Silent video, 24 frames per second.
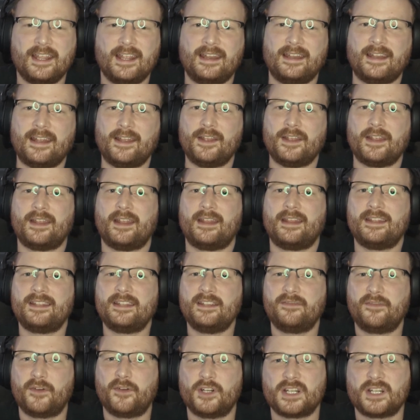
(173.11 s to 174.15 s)
Now, this is the
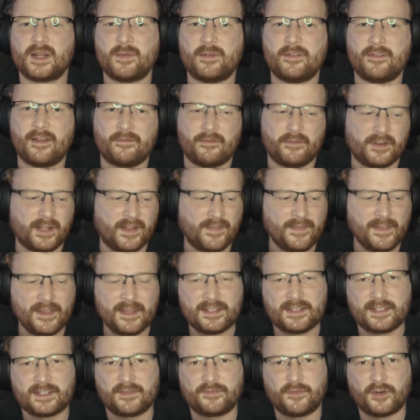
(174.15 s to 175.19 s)
first time I've ever done this.
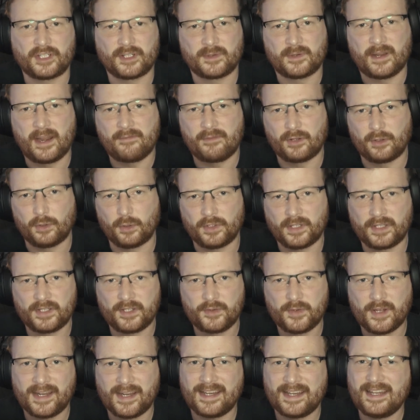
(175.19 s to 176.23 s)
This is the first time I ever looked into
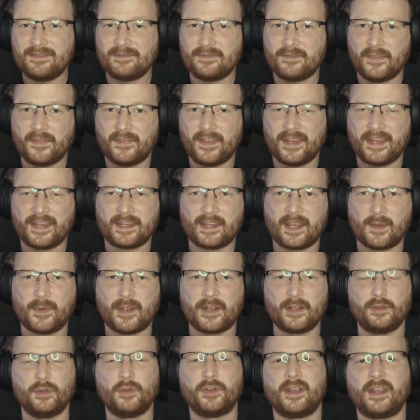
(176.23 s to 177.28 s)
it. I didn't even think about
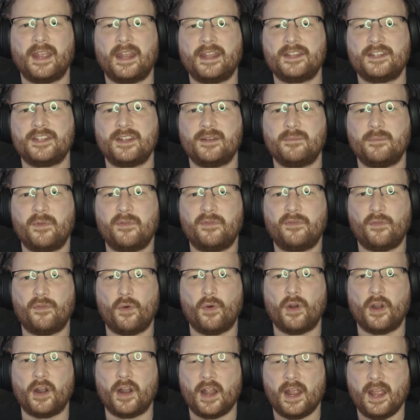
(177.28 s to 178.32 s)
looking into it
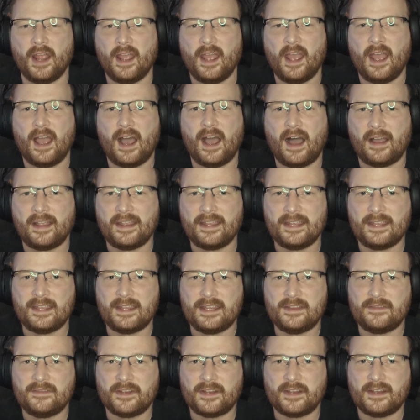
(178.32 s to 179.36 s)
before I
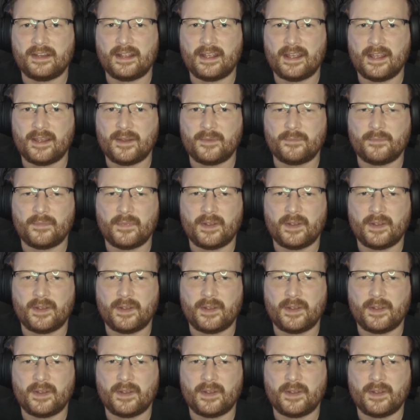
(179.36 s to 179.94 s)
even